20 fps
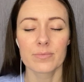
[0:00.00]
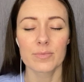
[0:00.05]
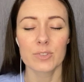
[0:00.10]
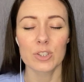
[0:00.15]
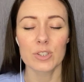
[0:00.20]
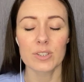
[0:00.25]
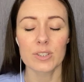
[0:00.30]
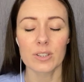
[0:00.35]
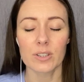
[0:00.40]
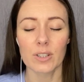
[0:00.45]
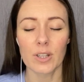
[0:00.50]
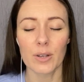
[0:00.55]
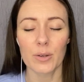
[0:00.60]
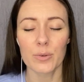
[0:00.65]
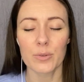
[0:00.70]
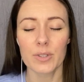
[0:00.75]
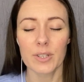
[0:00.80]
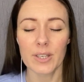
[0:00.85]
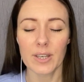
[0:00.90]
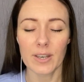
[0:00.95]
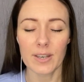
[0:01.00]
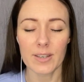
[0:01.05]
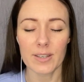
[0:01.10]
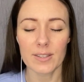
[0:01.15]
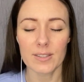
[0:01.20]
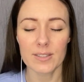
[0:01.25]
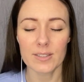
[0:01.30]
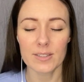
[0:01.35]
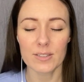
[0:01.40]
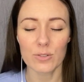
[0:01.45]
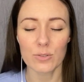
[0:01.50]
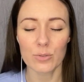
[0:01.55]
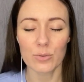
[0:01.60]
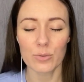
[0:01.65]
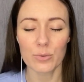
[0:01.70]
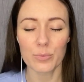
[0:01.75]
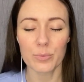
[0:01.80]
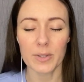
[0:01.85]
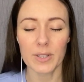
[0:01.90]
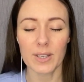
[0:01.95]
Just allow the guides
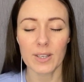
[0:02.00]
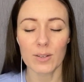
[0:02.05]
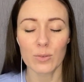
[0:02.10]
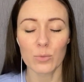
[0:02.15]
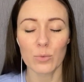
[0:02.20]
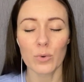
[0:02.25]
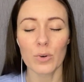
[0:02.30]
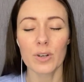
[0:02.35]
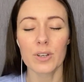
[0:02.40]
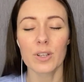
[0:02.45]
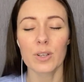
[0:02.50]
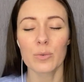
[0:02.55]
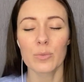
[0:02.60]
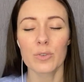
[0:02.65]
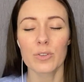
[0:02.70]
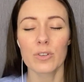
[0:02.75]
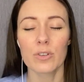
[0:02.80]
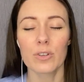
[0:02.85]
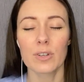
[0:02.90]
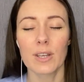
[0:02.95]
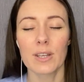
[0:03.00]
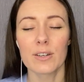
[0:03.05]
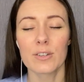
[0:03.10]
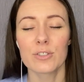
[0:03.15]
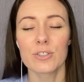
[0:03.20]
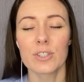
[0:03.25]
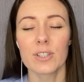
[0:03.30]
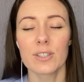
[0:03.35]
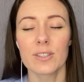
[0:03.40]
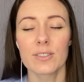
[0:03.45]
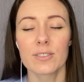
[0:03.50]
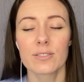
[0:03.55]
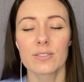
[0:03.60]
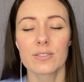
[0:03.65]
to begin working with your energy